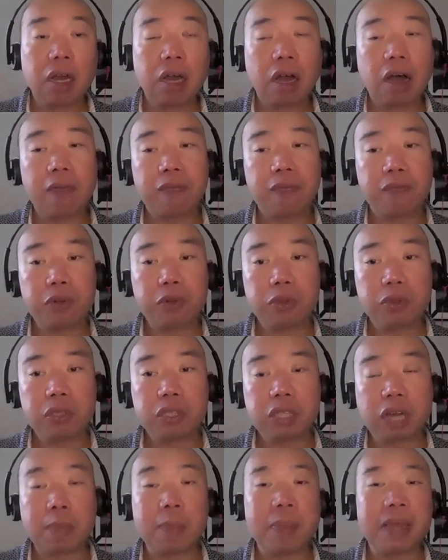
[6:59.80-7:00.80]
are
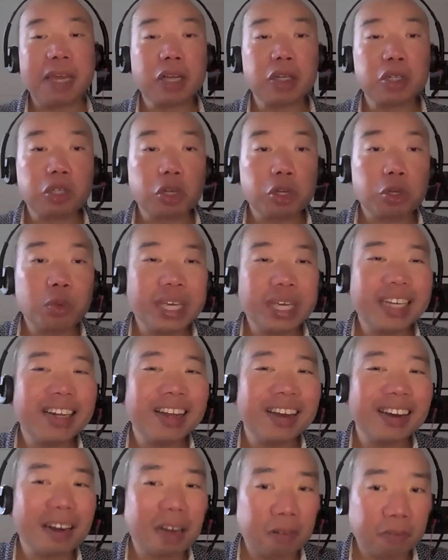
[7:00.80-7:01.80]
foods, are making sure you eat
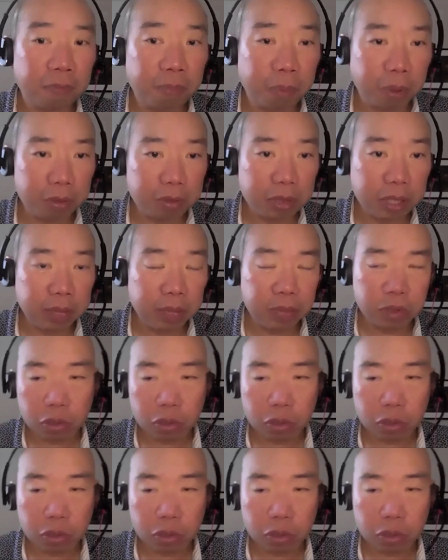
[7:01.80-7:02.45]
enough protein.